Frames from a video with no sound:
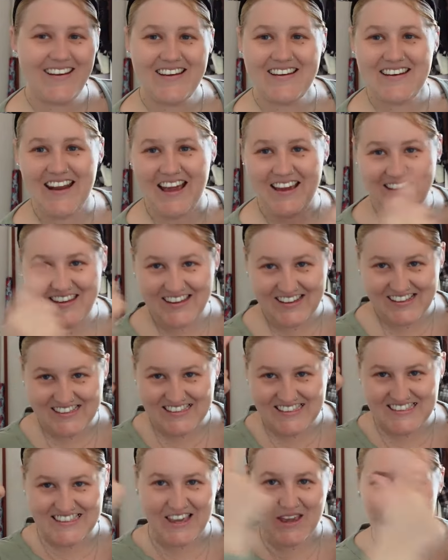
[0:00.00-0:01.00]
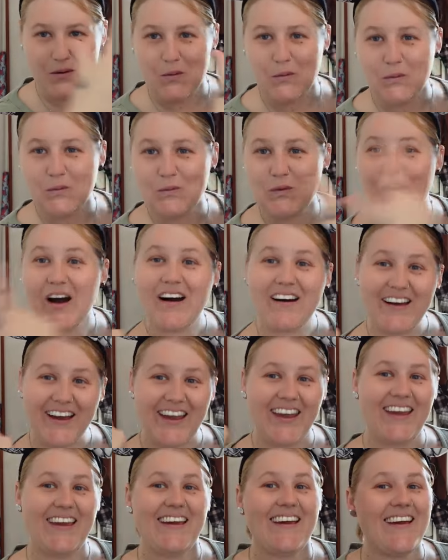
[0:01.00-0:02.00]
now you can see
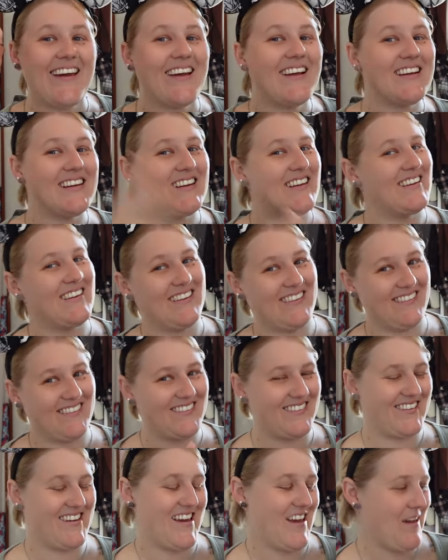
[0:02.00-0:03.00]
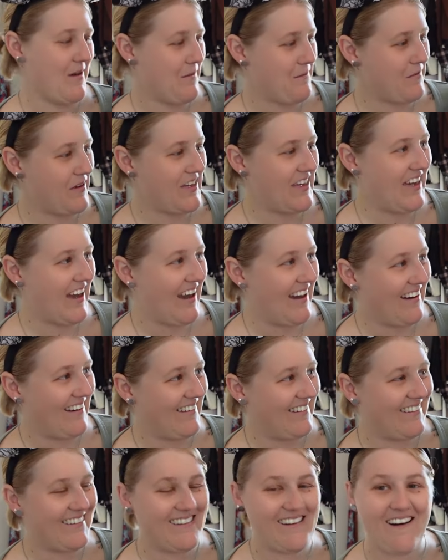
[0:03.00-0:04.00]
why. But yeah,
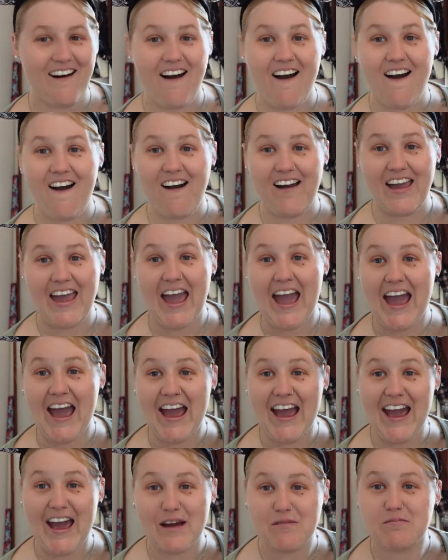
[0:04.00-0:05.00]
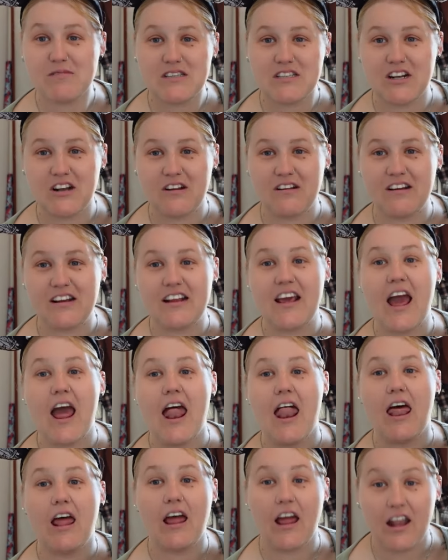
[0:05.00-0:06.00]
I absolutely
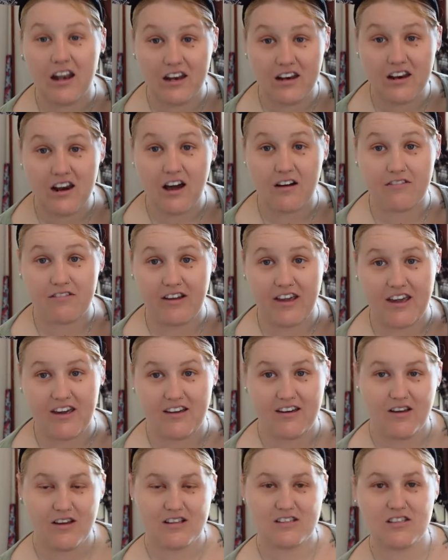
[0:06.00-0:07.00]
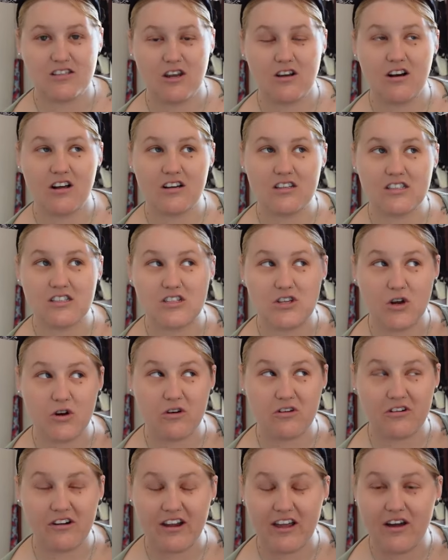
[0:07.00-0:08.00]
love it. Soon I
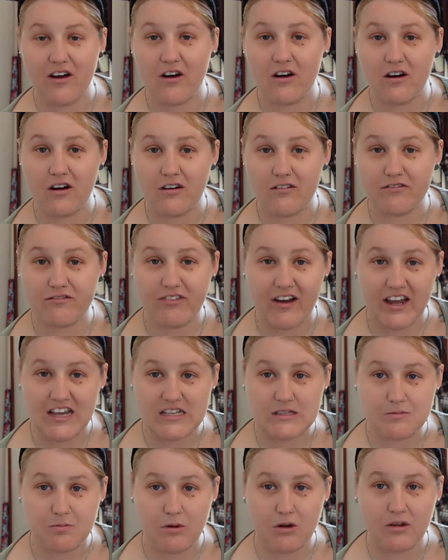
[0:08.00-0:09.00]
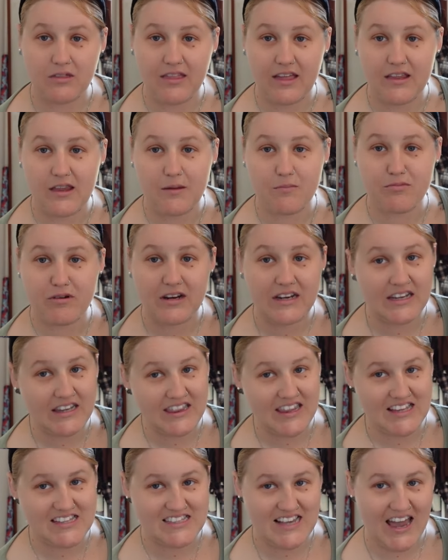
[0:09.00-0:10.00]
saw it on Facebook that they're bringing
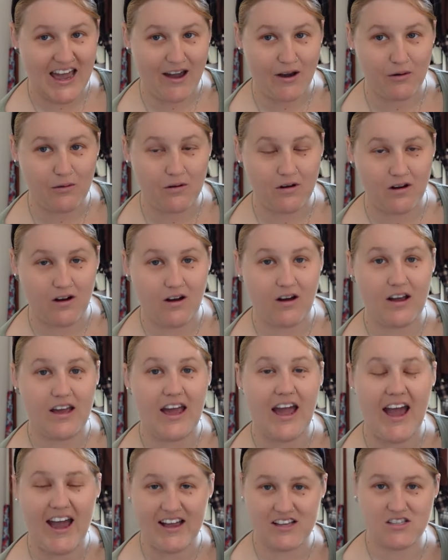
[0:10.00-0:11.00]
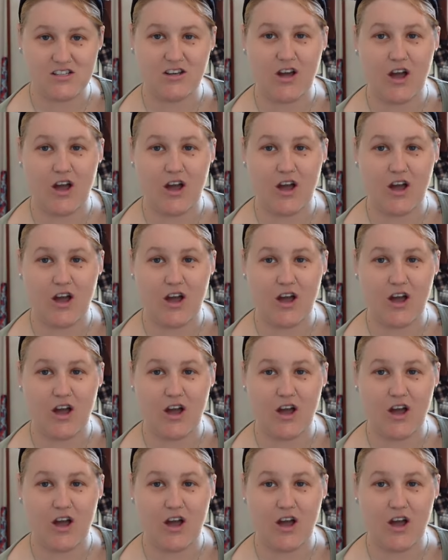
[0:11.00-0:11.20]
this out, I had to